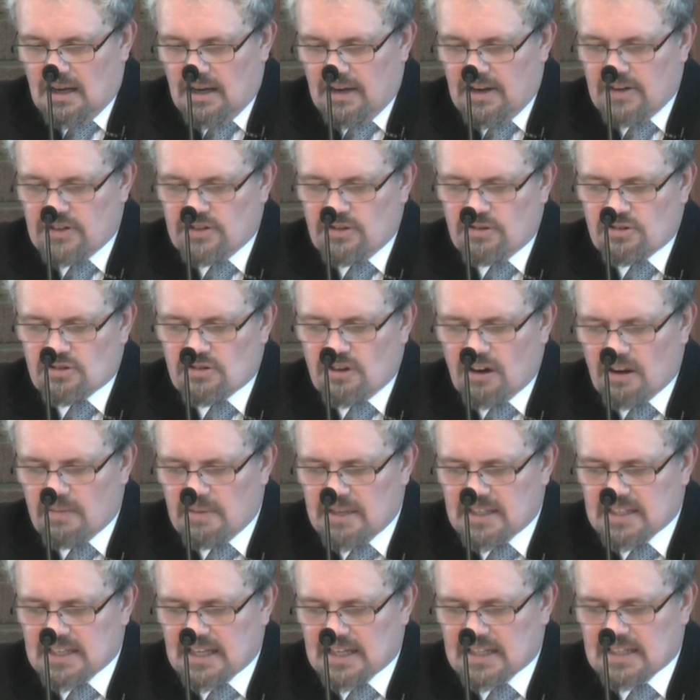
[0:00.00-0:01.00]
And in
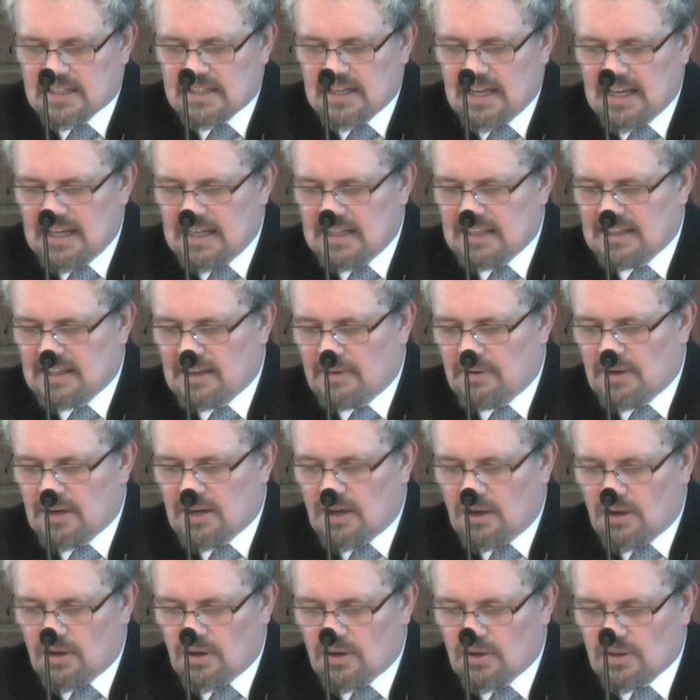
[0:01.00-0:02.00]
Deuteronomy 16, they were
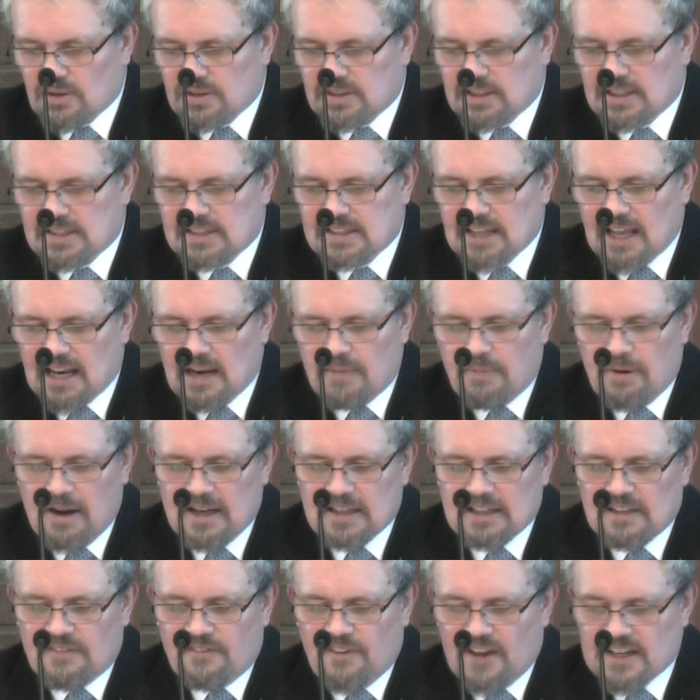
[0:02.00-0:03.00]
called to
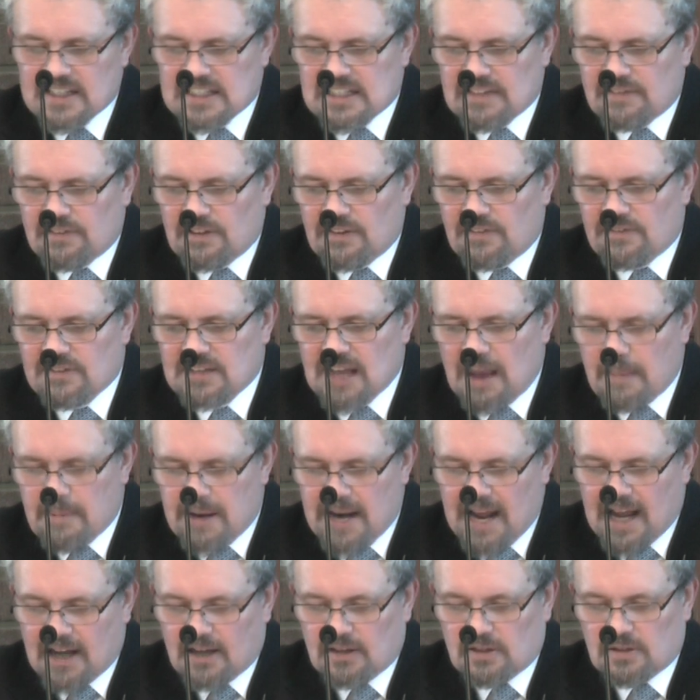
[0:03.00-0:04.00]
celebrate the Festival of
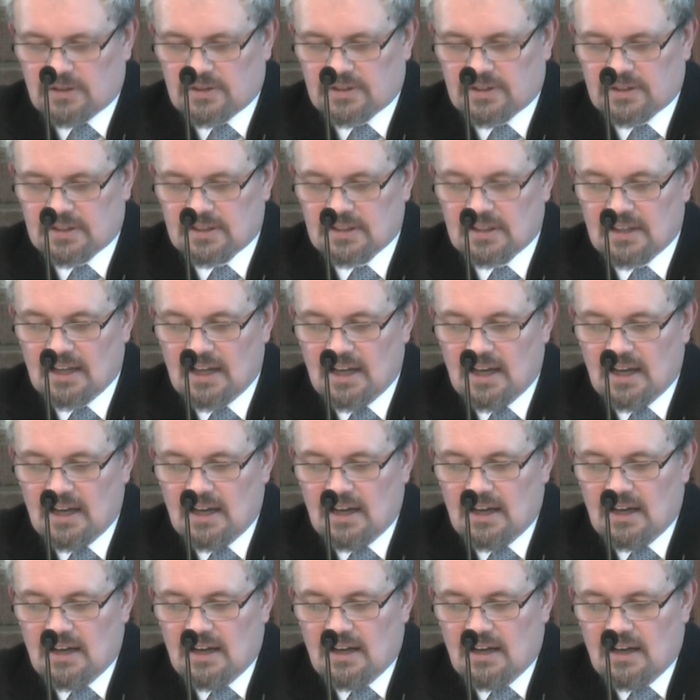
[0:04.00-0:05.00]
Tabernacles
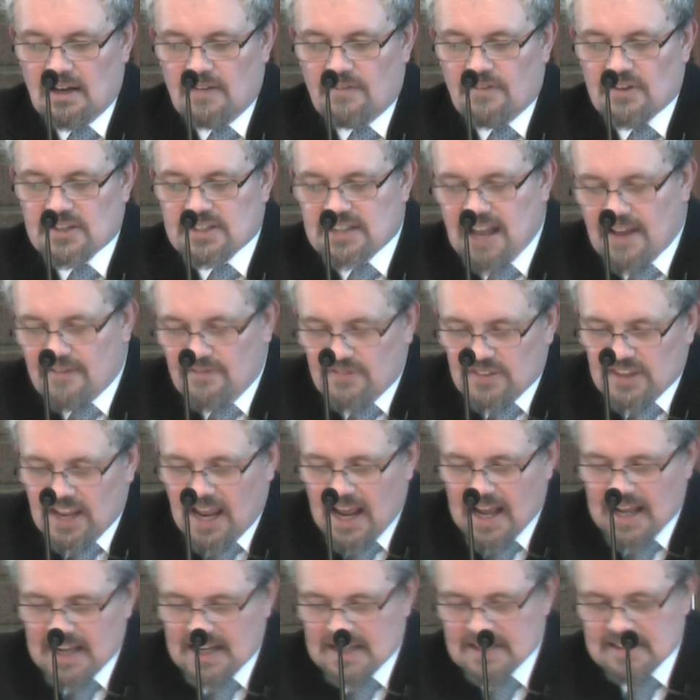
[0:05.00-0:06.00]
for 7
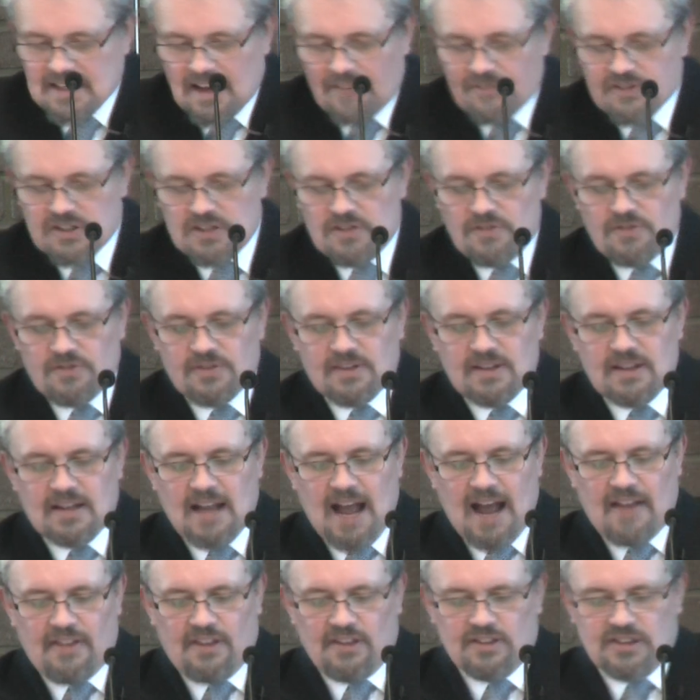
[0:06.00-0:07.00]
days after you've
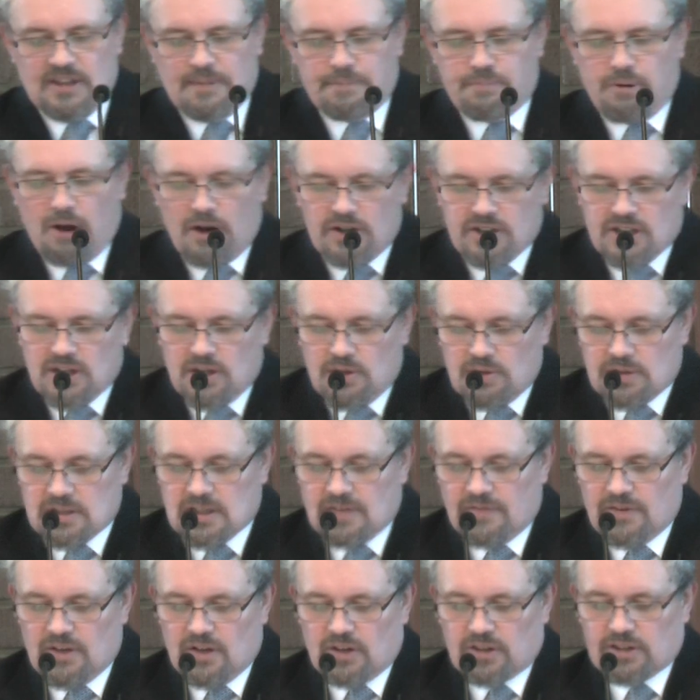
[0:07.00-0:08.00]
gathered the
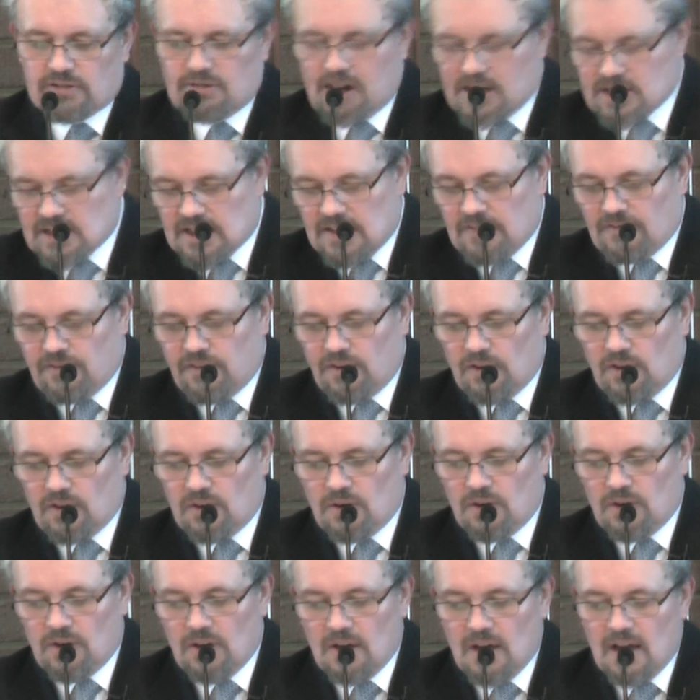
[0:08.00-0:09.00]
produce of your threshing
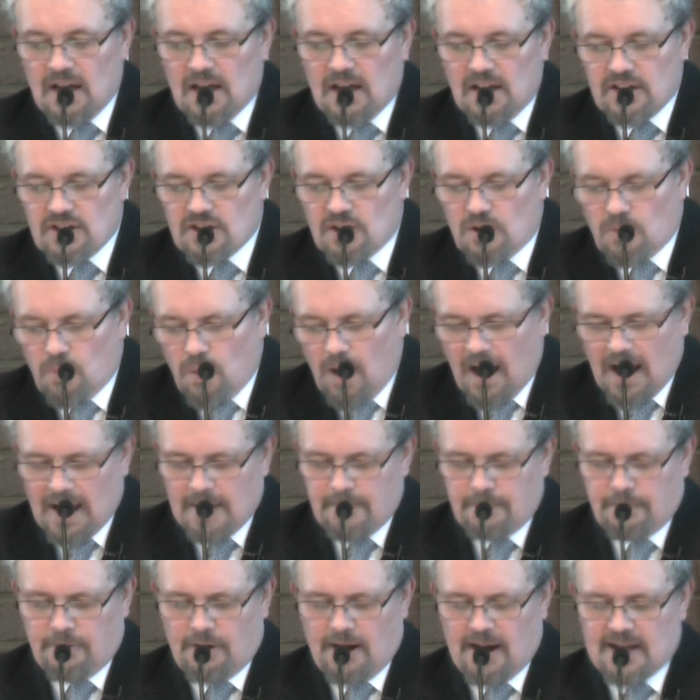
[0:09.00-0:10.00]
floor and your
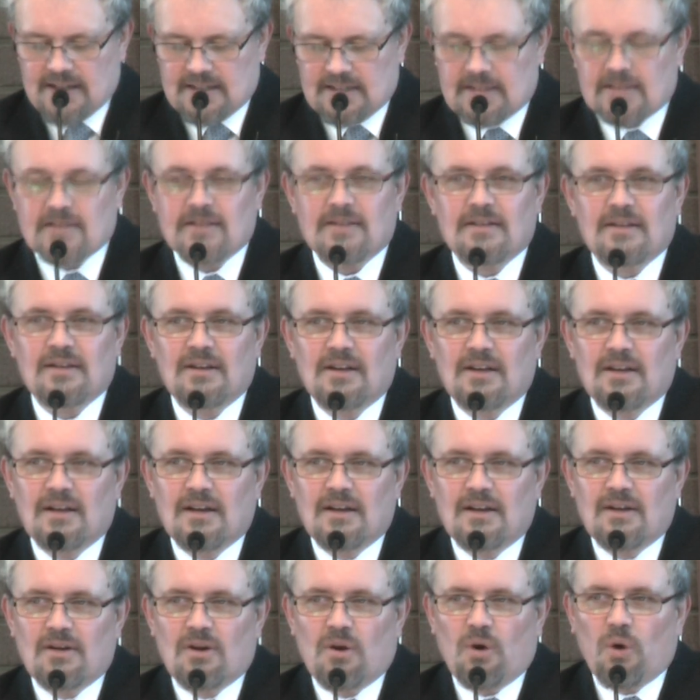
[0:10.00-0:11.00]
wine press,
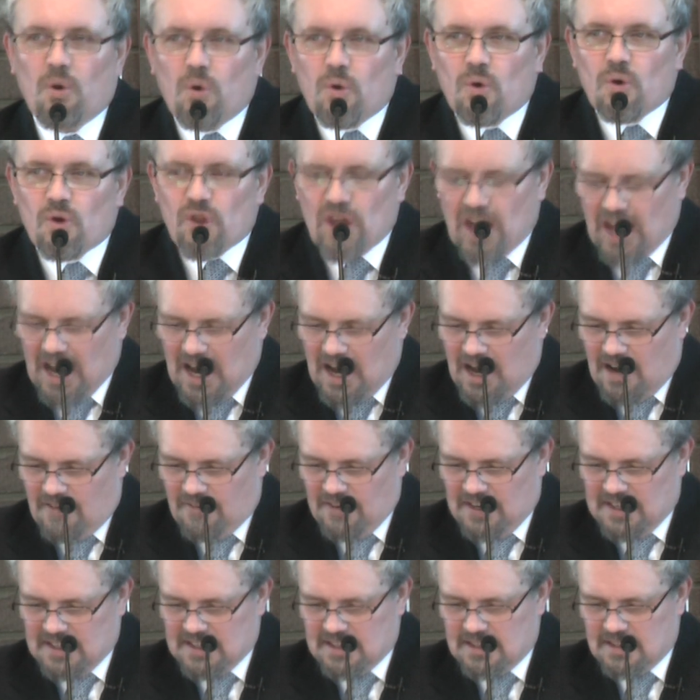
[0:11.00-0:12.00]
all the
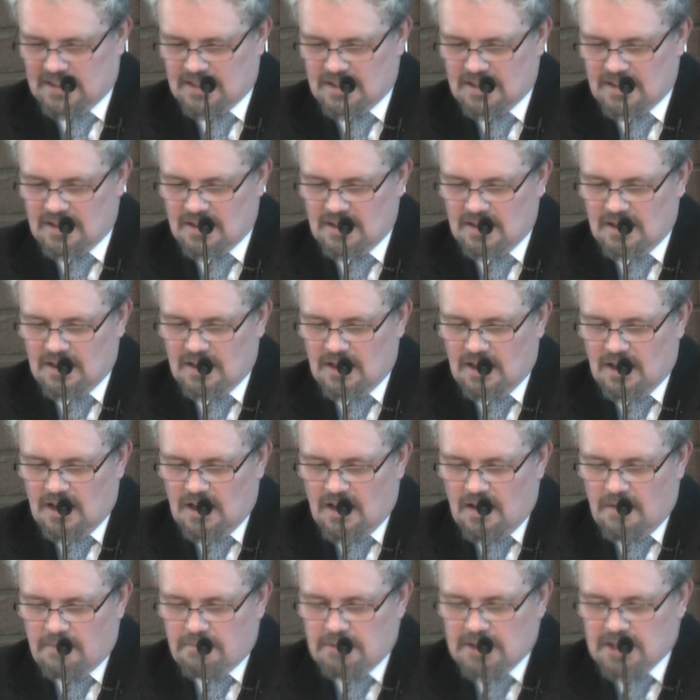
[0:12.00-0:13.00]
harvest.
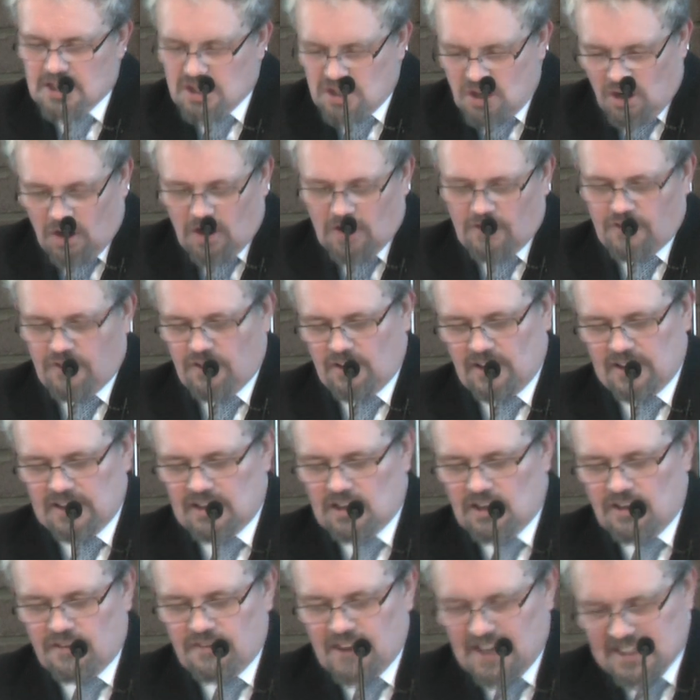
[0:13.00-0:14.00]
Be joyful at
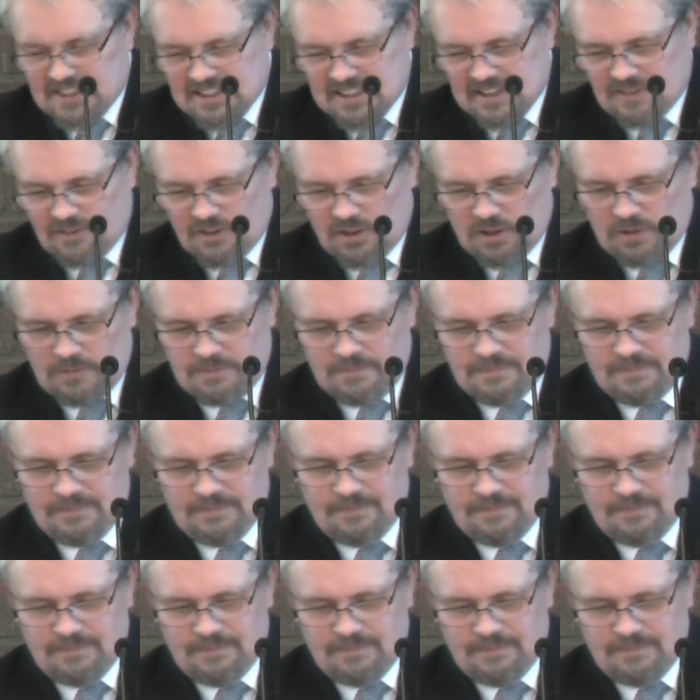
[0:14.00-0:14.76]
your festival.